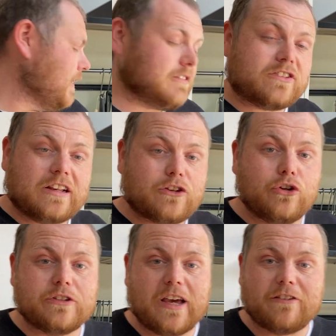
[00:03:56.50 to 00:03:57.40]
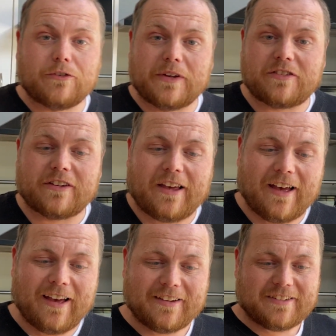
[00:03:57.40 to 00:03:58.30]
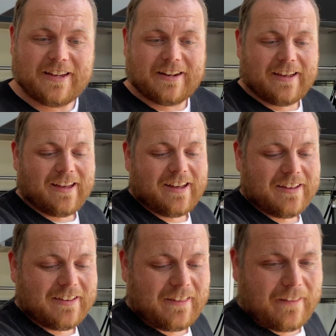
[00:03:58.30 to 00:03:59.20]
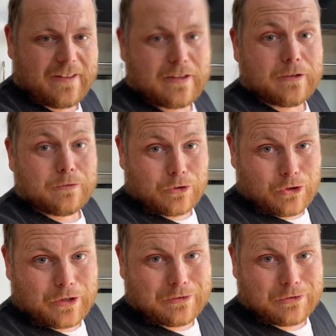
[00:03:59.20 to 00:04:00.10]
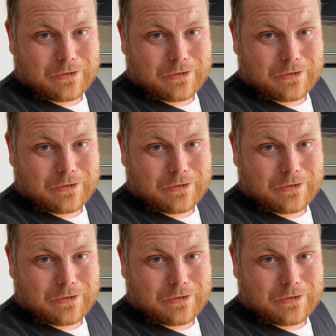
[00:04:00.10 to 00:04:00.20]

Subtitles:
I'm just gonna cool down for a bit, and then we'll cut into